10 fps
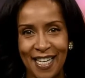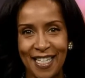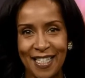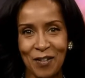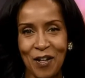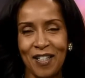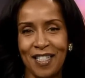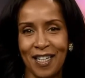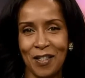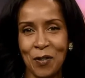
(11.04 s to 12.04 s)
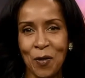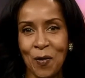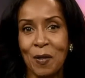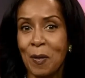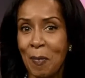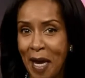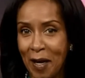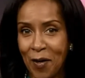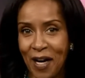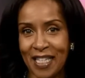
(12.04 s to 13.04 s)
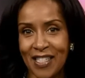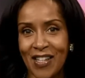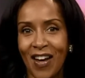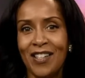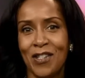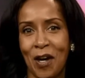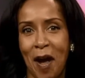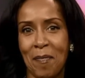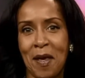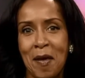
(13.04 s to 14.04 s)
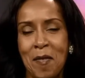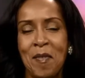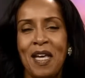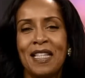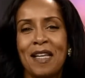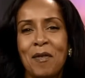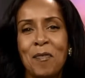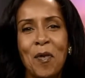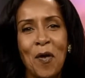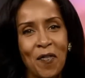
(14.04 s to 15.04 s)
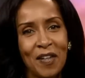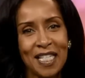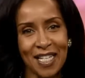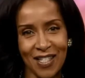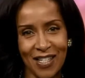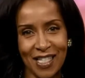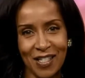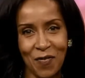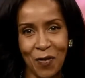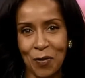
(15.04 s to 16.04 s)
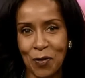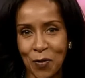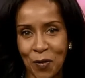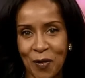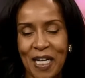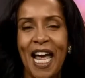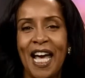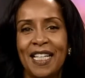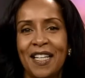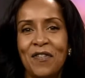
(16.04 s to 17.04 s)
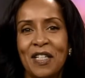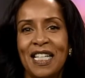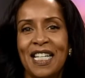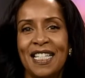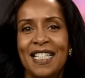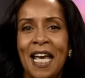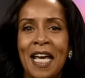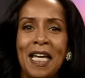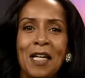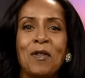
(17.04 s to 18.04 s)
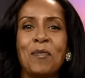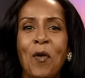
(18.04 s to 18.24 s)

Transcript: Their on-site jewelry repair and design shop make them the perfect destination for your jewelry and gifting needs. Here with more